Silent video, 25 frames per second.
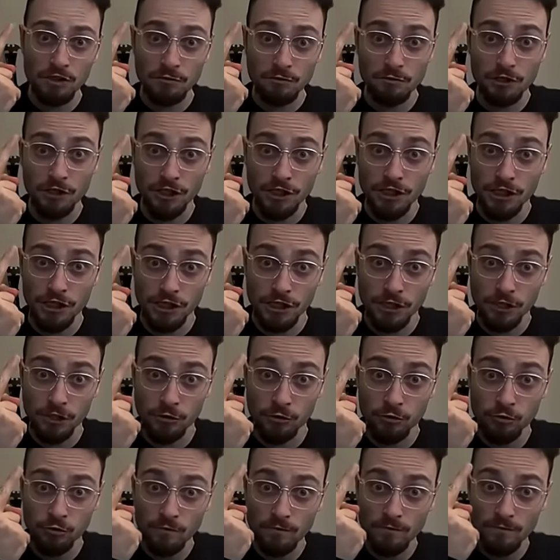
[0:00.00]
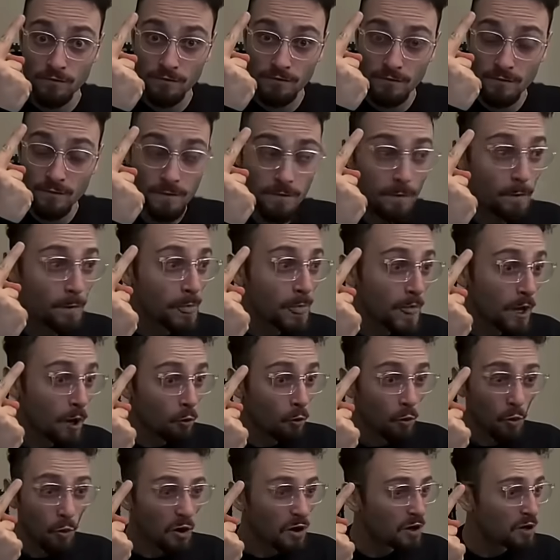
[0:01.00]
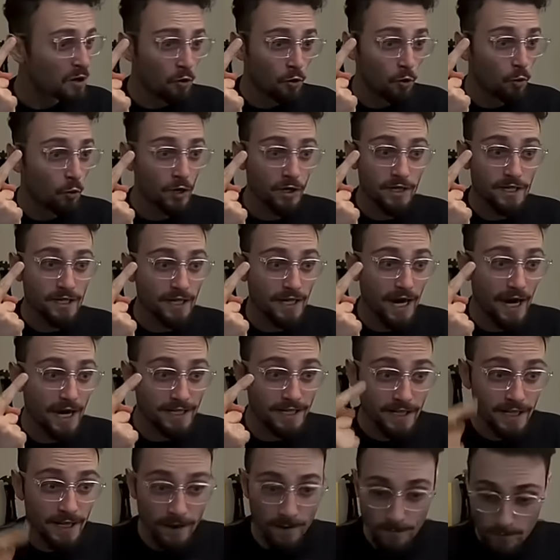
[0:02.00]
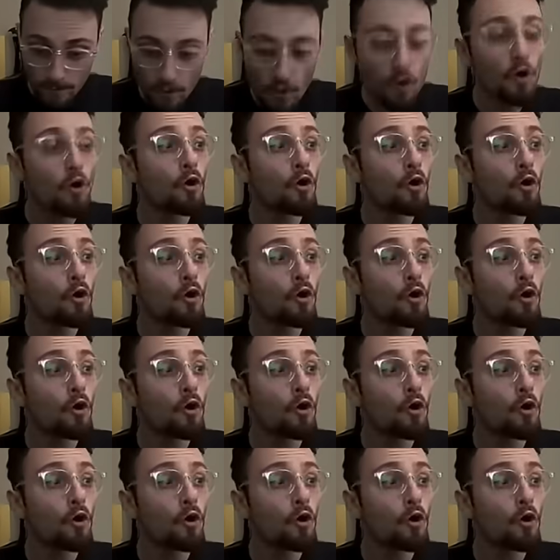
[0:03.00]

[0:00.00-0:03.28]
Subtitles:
one more to go. What is the idea?